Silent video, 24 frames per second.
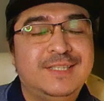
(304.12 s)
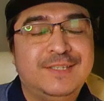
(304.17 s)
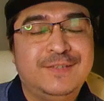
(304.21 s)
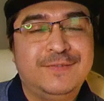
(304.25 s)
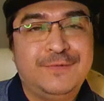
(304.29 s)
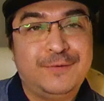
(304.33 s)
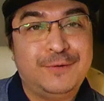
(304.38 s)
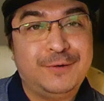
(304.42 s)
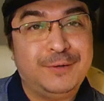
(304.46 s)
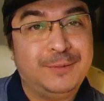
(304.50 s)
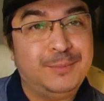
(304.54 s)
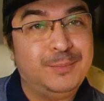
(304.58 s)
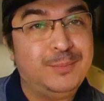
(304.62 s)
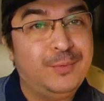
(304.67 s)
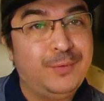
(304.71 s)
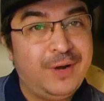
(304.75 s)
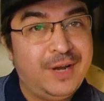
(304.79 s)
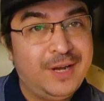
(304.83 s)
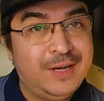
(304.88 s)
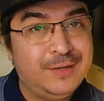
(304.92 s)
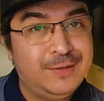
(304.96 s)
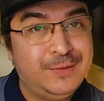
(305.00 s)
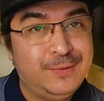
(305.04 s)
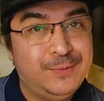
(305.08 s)
for a
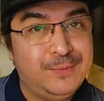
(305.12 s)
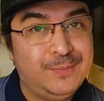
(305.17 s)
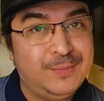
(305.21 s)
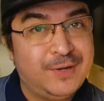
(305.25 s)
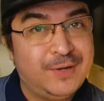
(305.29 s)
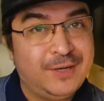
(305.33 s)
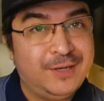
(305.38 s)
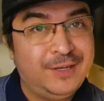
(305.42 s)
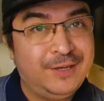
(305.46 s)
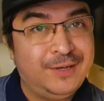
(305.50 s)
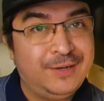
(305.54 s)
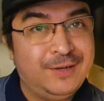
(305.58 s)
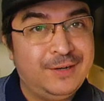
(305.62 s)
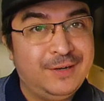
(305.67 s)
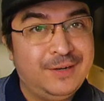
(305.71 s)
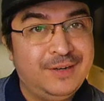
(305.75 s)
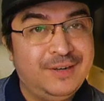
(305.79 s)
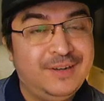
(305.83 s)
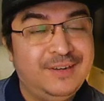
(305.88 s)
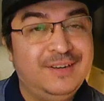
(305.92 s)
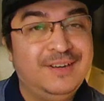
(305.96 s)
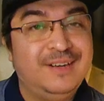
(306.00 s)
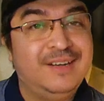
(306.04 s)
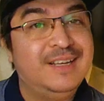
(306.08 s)
brand new monitor,
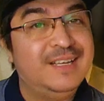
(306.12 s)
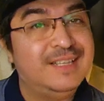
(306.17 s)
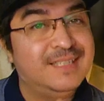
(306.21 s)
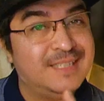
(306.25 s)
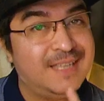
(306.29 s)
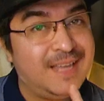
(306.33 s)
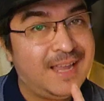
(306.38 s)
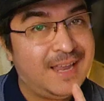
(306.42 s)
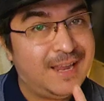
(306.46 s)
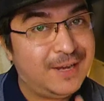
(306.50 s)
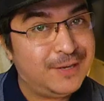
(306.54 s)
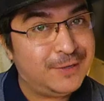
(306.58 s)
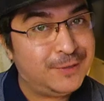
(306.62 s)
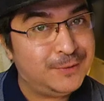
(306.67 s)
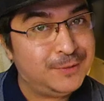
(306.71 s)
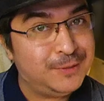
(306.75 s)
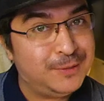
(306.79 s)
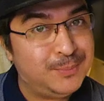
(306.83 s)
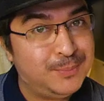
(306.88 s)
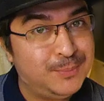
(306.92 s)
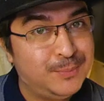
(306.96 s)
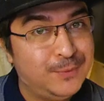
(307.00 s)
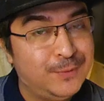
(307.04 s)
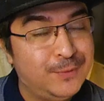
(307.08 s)
it's
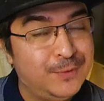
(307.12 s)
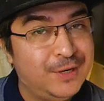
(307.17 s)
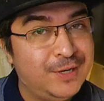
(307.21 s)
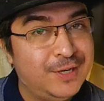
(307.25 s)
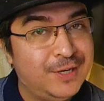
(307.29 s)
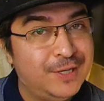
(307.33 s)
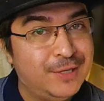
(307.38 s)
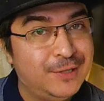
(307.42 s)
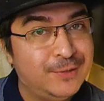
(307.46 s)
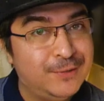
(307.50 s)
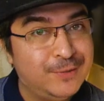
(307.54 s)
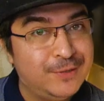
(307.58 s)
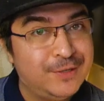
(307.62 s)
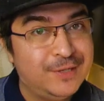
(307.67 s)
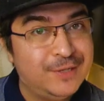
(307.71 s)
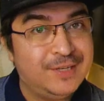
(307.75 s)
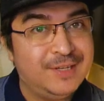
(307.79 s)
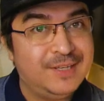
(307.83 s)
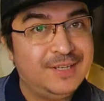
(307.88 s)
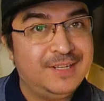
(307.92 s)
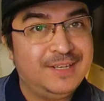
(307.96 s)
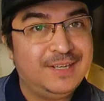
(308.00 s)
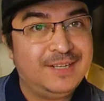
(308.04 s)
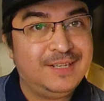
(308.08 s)
actually pretty
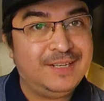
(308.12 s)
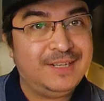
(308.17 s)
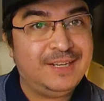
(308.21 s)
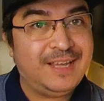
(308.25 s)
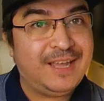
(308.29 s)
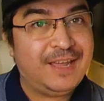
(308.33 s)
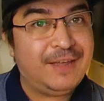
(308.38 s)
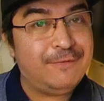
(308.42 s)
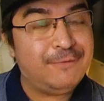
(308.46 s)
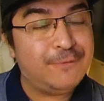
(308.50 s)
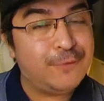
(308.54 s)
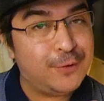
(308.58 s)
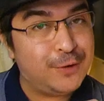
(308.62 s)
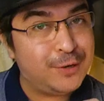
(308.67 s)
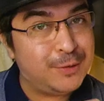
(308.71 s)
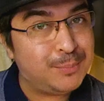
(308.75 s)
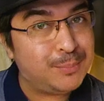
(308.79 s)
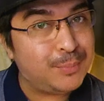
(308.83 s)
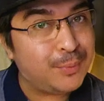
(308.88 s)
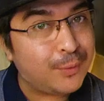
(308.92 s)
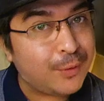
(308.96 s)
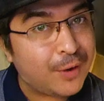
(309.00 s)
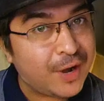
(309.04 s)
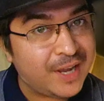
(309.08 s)
good. Okay, for the
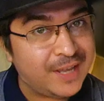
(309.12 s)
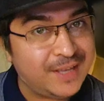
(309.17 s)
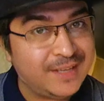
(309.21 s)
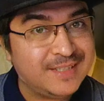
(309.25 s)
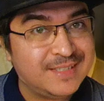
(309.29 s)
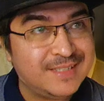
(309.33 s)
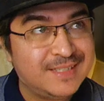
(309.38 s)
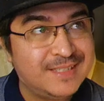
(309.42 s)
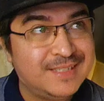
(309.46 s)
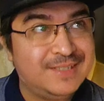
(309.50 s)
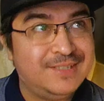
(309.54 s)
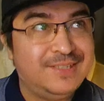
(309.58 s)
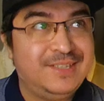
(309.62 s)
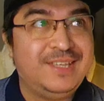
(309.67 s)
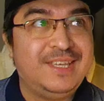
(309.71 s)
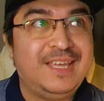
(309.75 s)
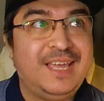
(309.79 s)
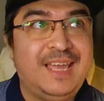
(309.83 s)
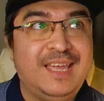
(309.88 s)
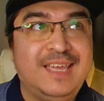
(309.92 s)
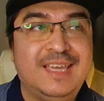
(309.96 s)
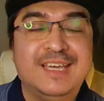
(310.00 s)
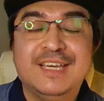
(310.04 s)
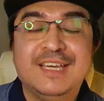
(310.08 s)
price.
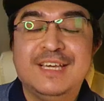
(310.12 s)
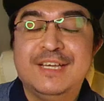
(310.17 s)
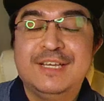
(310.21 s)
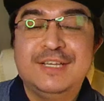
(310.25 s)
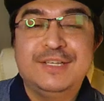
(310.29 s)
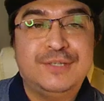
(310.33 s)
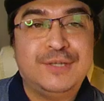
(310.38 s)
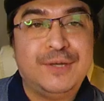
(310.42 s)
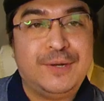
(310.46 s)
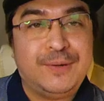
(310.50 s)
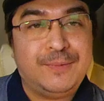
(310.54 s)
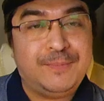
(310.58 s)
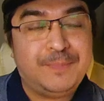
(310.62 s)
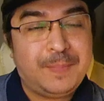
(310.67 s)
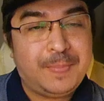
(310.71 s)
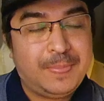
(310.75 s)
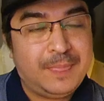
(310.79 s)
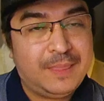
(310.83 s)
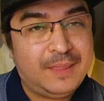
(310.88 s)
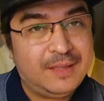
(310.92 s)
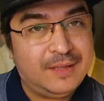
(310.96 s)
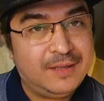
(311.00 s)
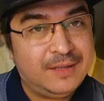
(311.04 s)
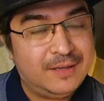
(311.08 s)
Okay, so
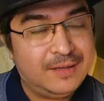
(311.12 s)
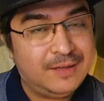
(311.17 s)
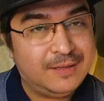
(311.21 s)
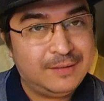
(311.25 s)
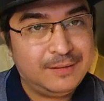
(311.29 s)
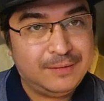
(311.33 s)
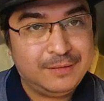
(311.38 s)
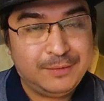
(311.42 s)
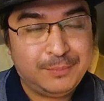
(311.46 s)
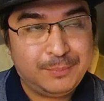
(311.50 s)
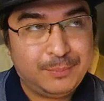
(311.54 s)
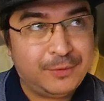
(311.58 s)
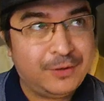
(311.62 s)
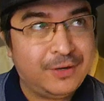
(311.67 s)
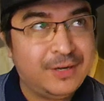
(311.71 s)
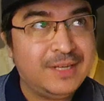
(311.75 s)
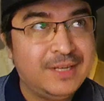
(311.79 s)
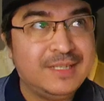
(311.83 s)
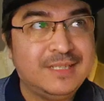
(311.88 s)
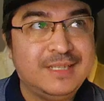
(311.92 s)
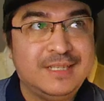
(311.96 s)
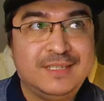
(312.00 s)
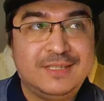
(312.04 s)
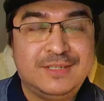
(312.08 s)
the
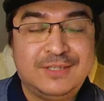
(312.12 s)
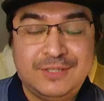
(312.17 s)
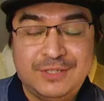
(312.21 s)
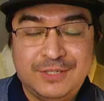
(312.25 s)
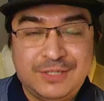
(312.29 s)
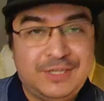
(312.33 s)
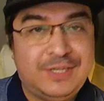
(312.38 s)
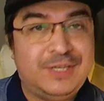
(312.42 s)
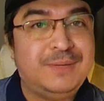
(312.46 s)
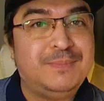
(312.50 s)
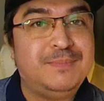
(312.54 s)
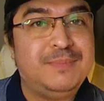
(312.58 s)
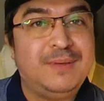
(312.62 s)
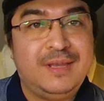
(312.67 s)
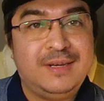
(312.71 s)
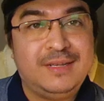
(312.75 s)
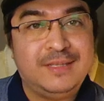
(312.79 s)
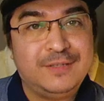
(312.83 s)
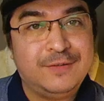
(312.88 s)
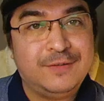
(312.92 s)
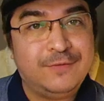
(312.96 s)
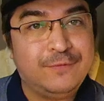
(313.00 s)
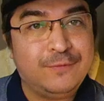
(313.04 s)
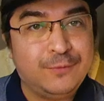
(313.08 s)
price, it's cheap and
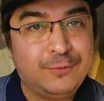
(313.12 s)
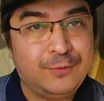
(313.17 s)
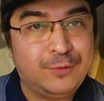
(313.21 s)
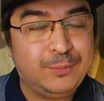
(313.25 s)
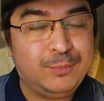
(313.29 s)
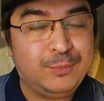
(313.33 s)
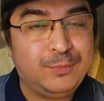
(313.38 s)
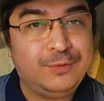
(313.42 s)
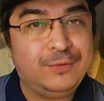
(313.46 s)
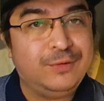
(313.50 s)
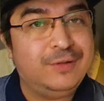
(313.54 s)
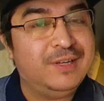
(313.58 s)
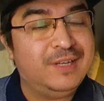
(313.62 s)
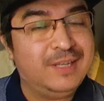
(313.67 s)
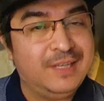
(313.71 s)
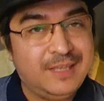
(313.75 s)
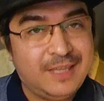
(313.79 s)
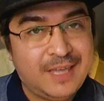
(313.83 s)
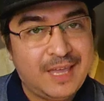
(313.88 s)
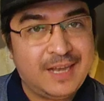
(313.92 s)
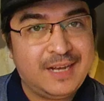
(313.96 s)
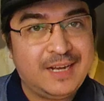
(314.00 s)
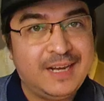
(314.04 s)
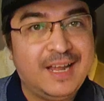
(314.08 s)
it's affordable.
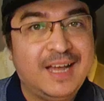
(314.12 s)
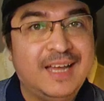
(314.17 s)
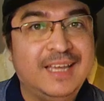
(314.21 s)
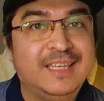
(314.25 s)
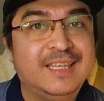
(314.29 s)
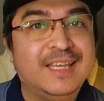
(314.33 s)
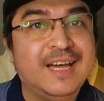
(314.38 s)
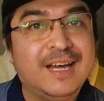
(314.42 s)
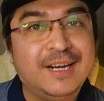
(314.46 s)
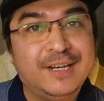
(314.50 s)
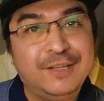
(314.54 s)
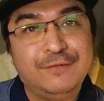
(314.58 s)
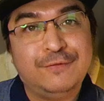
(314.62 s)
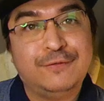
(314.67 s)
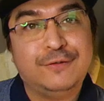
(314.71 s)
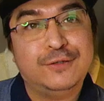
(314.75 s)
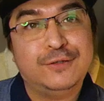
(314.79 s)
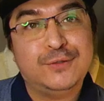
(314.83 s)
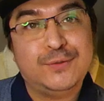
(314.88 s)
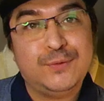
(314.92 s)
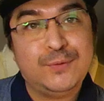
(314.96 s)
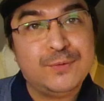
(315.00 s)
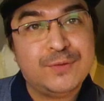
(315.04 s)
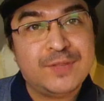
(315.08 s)
Again, I got it for
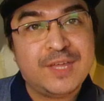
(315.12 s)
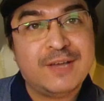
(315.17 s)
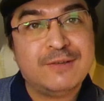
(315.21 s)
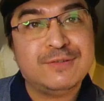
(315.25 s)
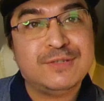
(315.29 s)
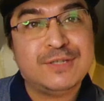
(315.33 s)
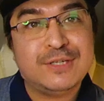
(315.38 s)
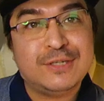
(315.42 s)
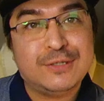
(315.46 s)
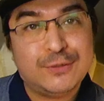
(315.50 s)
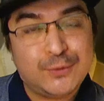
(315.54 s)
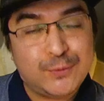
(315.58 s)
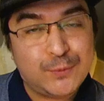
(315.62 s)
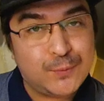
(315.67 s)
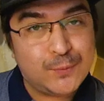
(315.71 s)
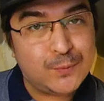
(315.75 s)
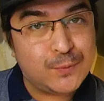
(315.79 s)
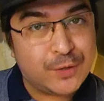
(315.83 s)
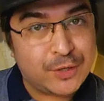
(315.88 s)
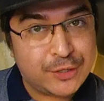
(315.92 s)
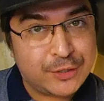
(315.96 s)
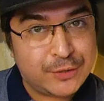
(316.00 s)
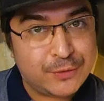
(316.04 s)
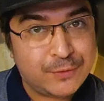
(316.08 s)

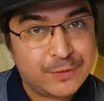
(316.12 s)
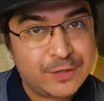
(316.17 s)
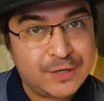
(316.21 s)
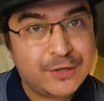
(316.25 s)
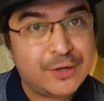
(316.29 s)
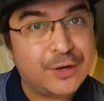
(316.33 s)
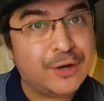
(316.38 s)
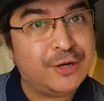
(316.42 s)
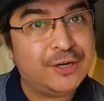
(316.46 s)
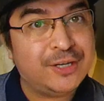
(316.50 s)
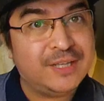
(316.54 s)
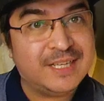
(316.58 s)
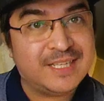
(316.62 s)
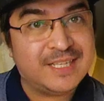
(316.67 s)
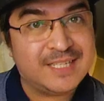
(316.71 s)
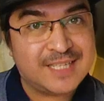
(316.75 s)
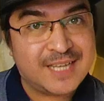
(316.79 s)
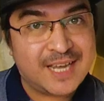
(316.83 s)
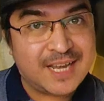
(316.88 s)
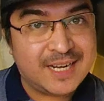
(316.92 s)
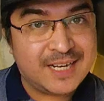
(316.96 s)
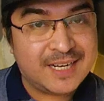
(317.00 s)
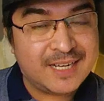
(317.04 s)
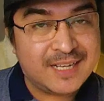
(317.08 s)
2,200 on
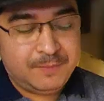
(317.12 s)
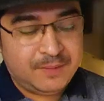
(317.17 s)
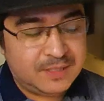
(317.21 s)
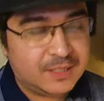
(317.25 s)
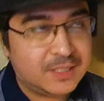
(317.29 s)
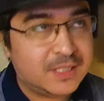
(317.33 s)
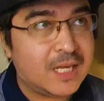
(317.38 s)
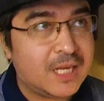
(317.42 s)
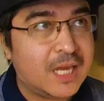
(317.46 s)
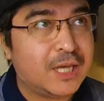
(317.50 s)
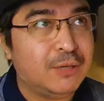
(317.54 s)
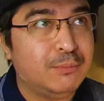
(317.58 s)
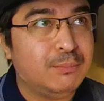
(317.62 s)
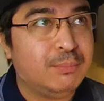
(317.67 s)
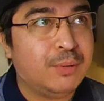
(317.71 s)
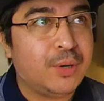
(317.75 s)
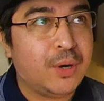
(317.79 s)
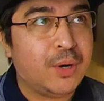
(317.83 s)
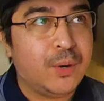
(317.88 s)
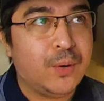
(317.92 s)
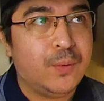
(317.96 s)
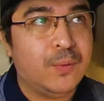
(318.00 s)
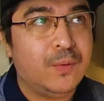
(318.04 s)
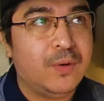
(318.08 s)
Lazada. Second
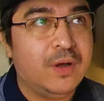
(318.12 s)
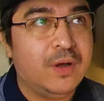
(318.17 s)
pro,